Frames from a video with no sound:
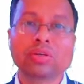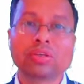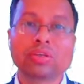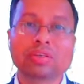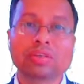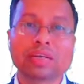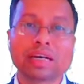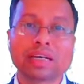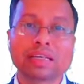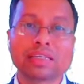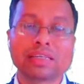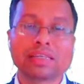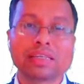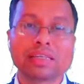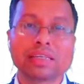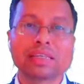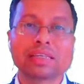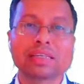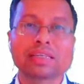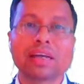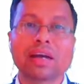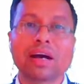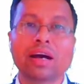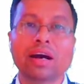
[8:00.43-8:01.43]

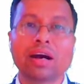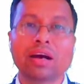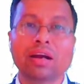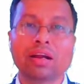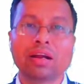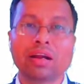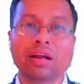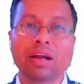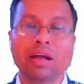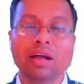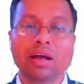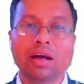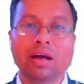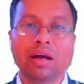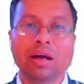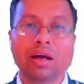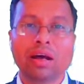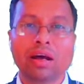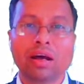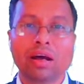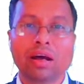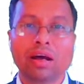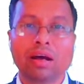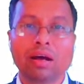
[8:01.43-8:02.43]
success or
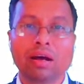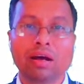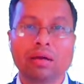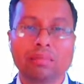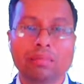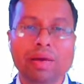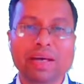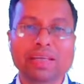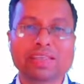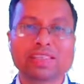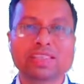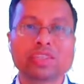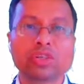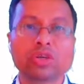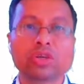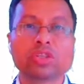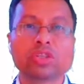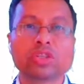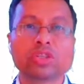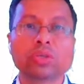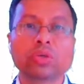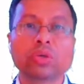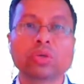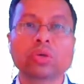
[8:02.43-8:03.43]

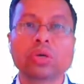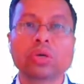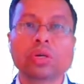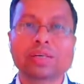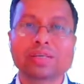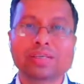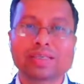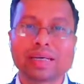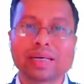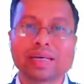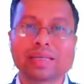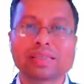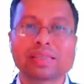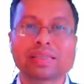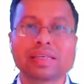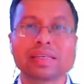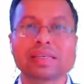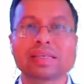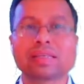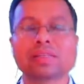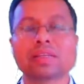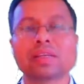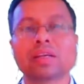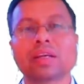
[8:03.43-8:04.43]
bestows you
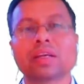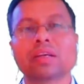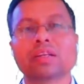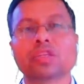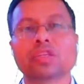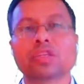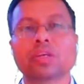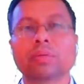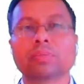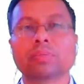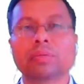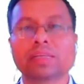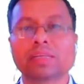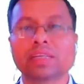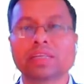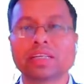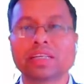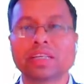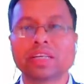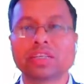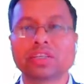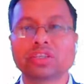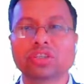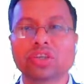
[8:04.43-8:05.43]
success to your
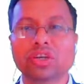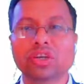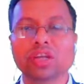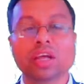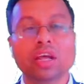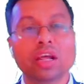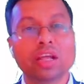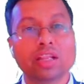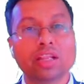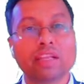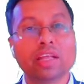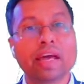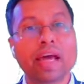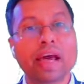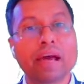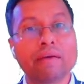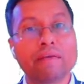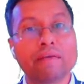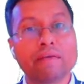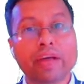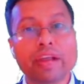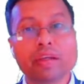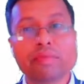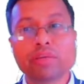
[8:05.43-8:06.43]
presentation. They
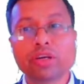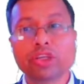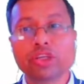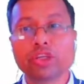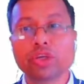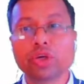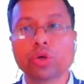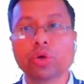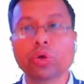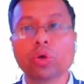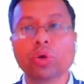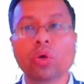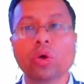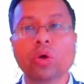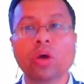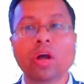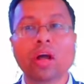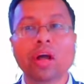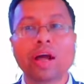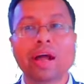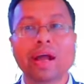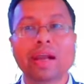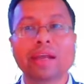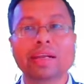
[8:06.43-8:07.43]
have very much ego
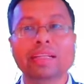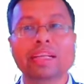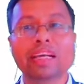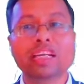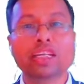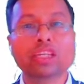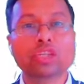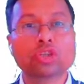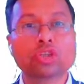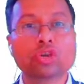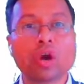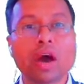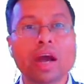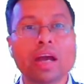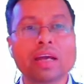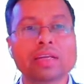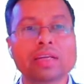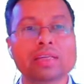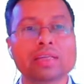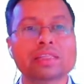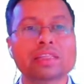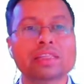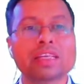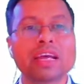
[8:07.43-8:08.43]
and they
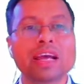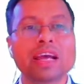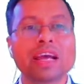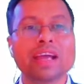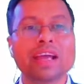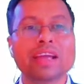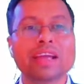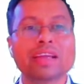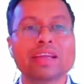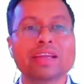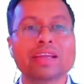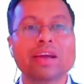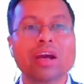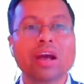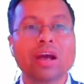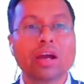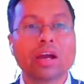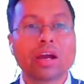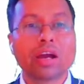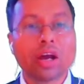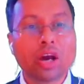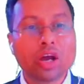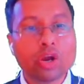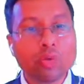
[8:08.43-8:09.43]
rejoice in
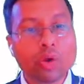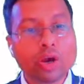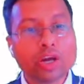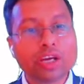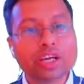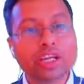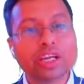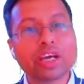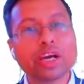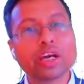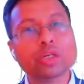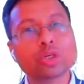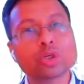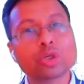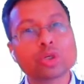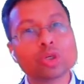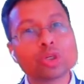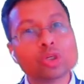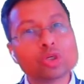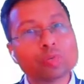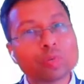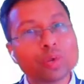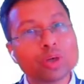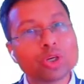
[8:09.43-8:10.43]
converting a
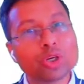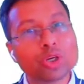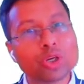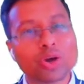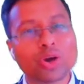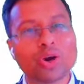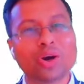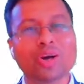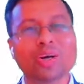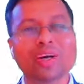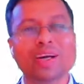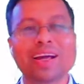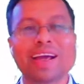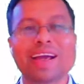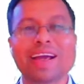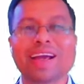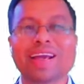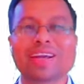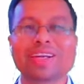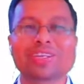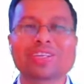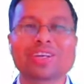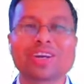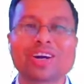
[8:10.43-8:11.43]
useful talk
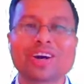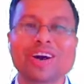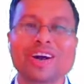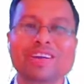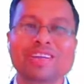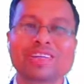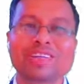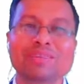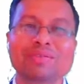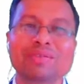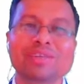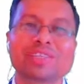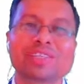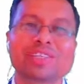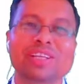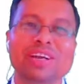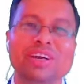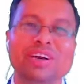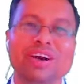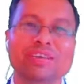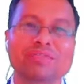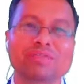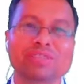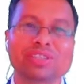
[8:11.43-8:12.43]
into a controversial
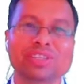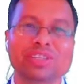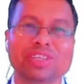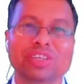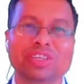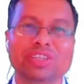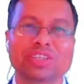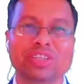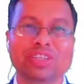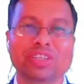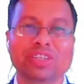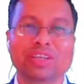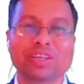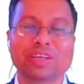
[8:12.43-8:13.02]
conversation.